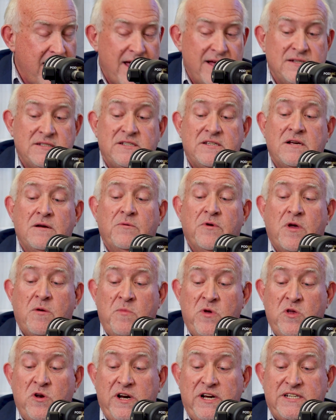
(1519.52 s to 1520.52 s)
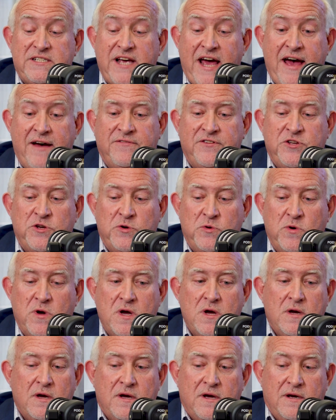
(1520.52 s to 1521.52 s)
and some communities have to
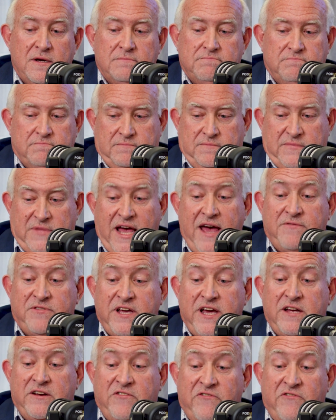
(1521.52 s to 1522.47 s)
get